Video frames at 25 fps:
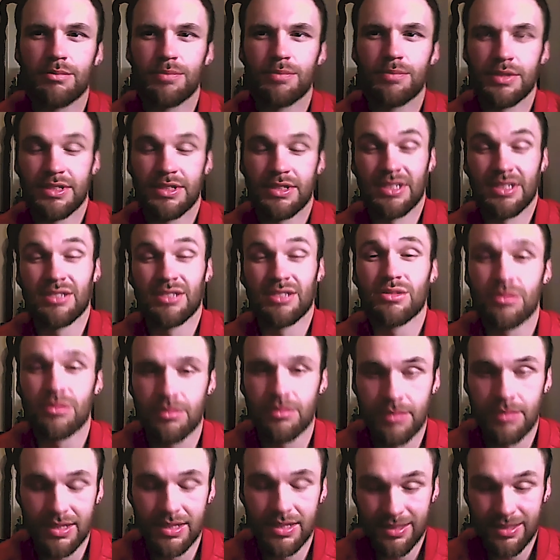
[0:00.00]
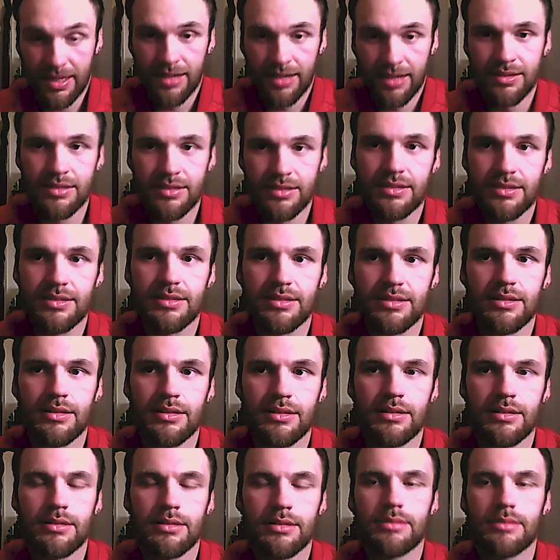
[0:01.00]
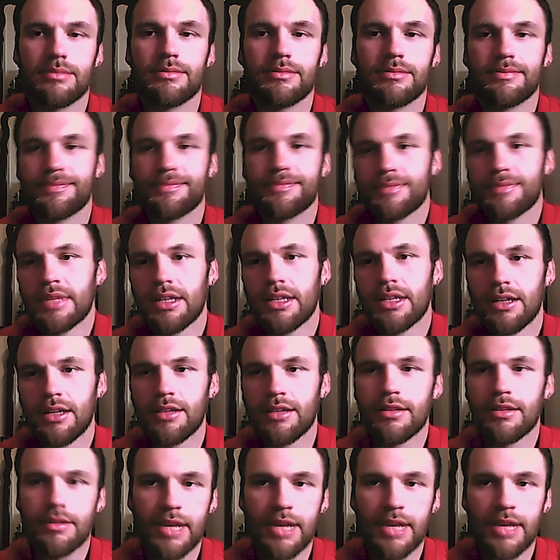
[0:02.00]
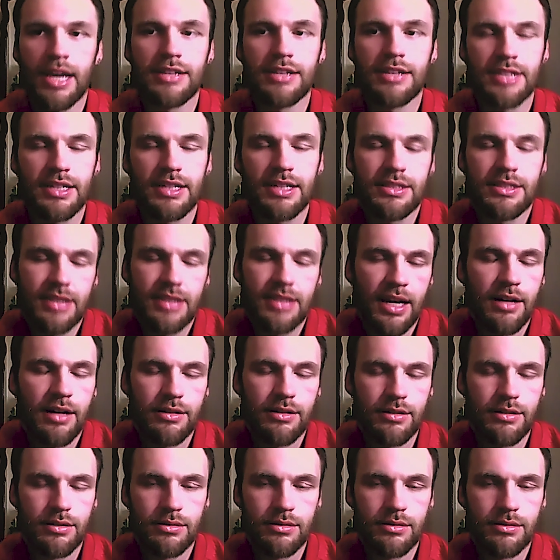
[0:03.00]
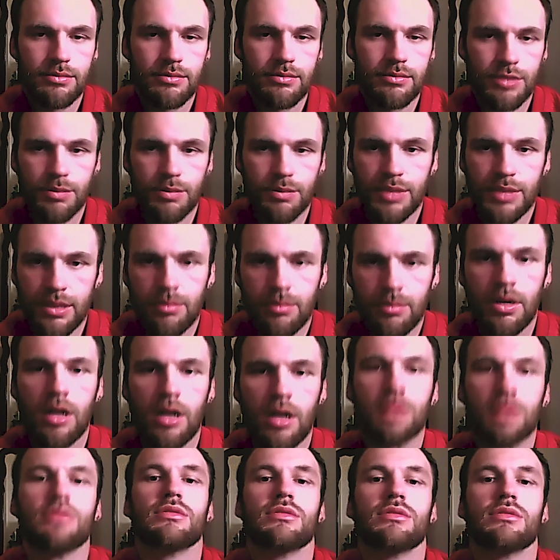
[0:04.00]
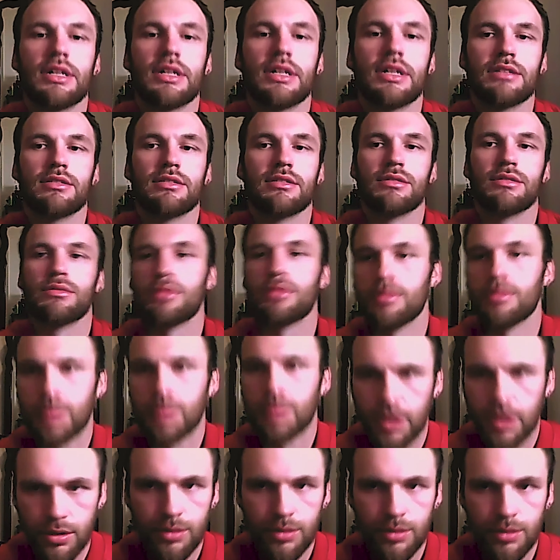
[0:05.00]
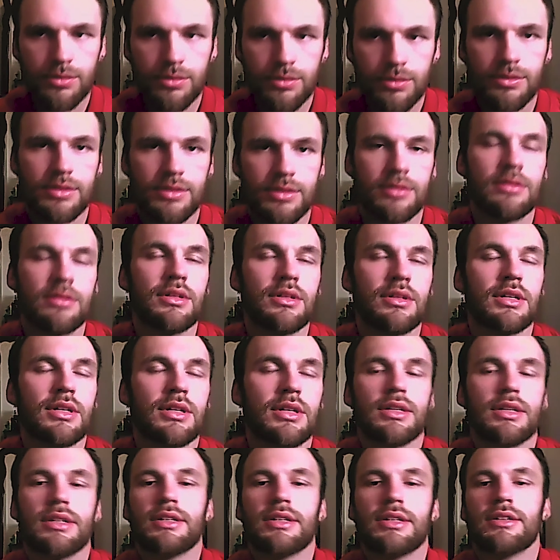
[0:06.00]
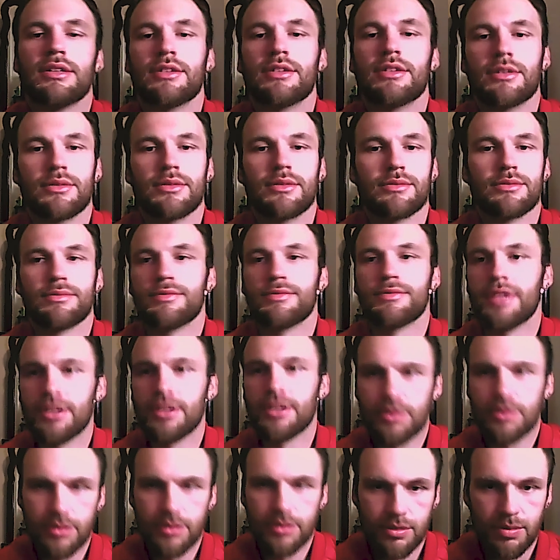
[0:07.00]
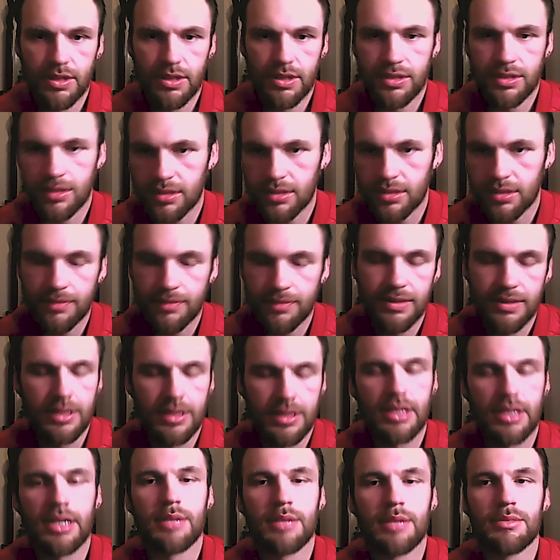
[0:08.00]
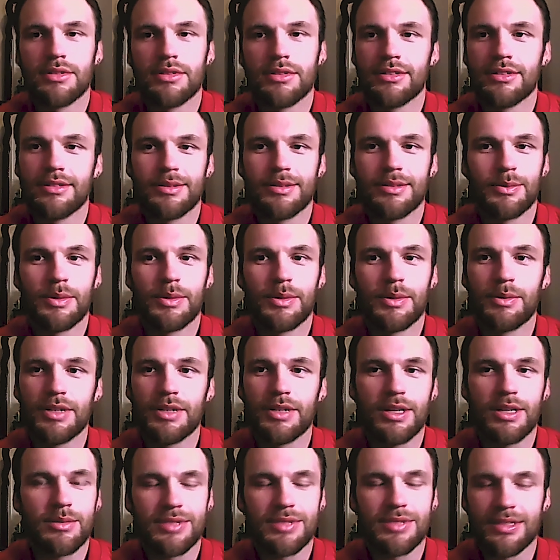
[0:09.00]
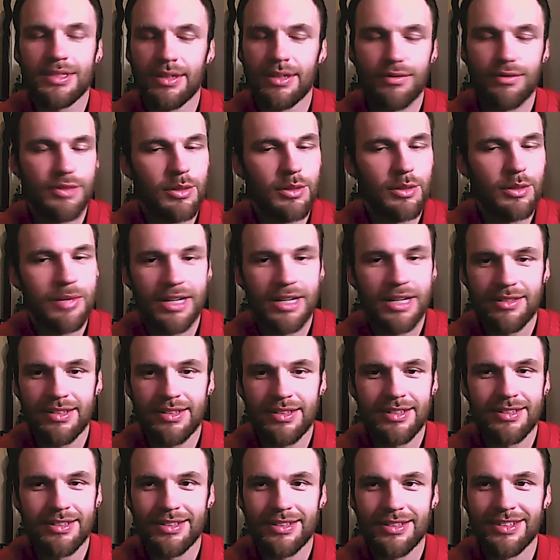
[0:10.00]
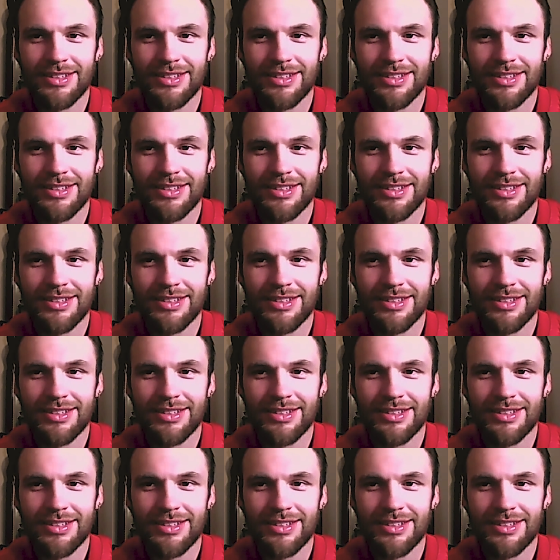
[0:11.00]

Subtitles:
potential and my talents. Yeah, it takes talent to be a model, like to pose and, you know, facial expression, stuff like that. But when it comes to like film acting,